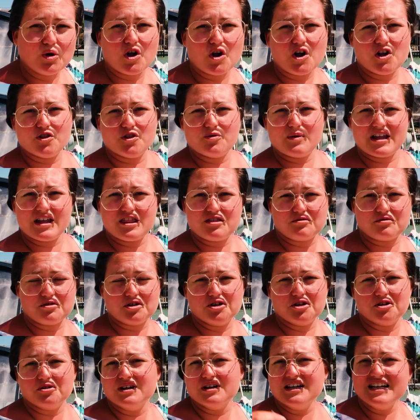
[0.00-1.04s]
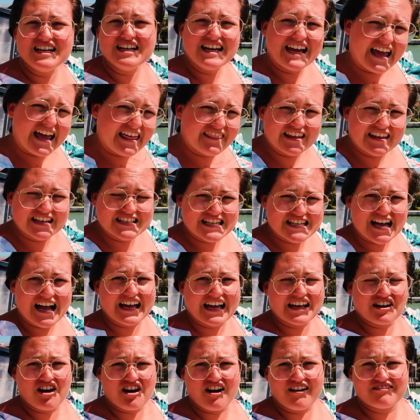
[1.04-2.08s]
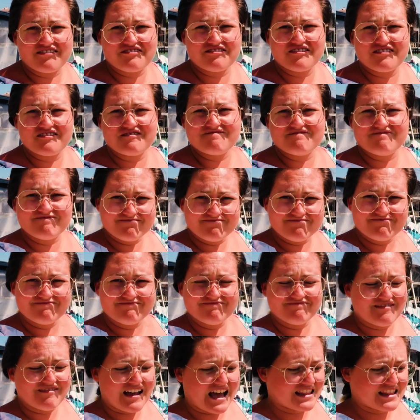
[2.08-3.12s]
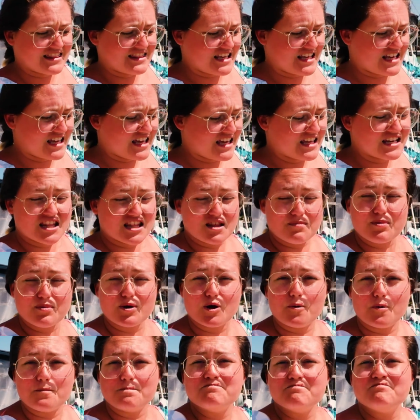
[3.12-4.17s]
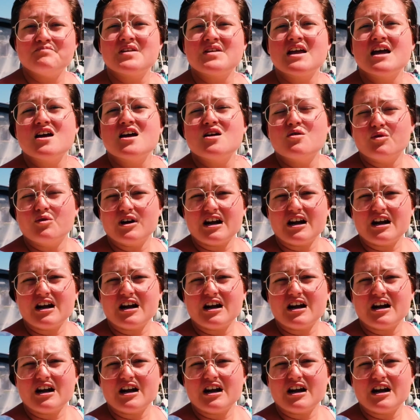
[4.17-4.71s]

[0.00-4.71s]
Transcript: all the way through, and then tie it off at the end of the boom.